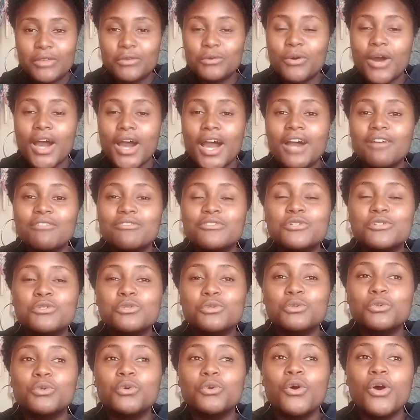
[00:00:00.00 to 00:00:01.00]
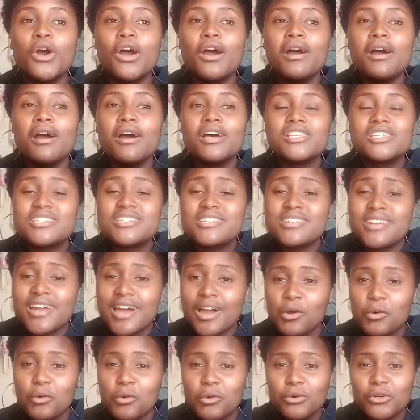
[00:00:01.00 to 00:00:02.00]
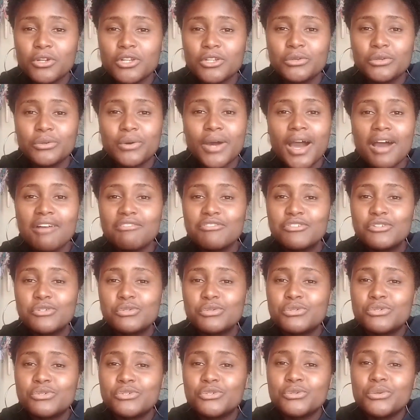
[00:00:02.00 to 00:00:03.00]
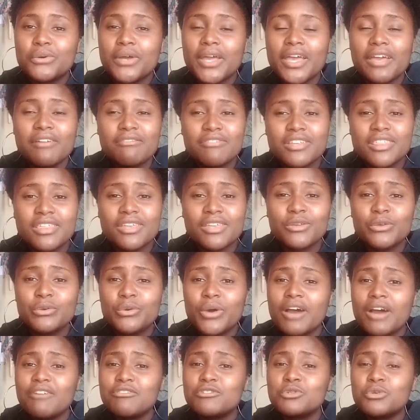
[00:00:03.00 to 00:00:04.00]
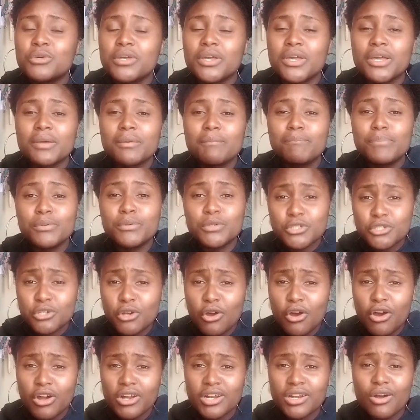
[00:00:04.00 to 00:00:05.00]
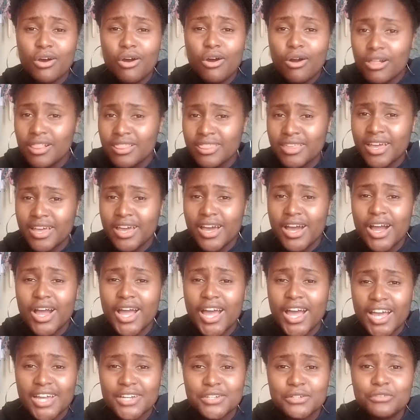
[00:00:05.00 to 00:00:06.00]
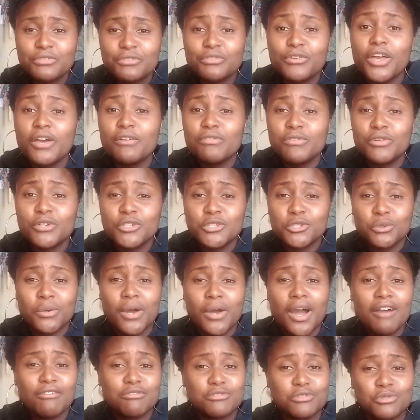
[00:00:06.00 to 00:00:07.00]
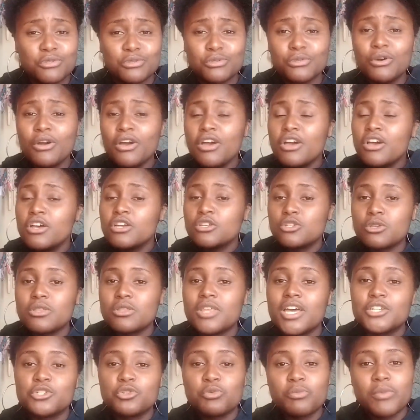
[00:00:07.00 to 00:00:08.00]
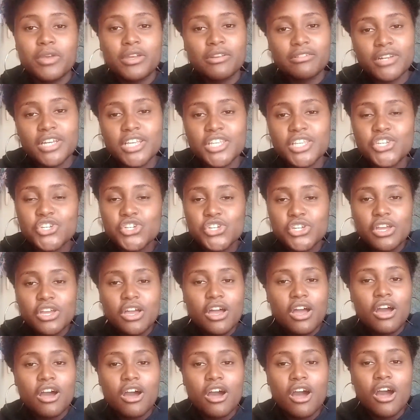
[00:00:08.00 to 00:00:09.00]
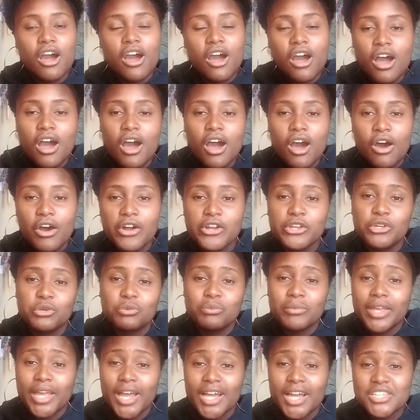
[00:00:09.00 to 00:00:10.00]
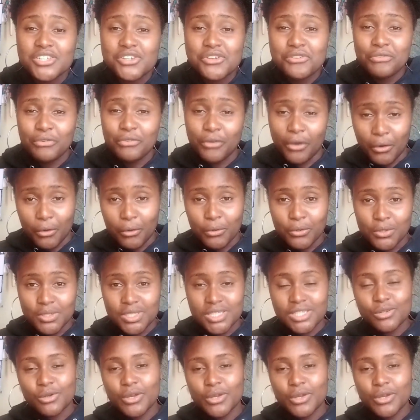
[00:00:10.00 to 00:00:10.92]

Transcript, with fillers: You have to struggle, you have to do everything, you have to put on all the kind of effort you have to, so that you may reach or you may achieve your goals.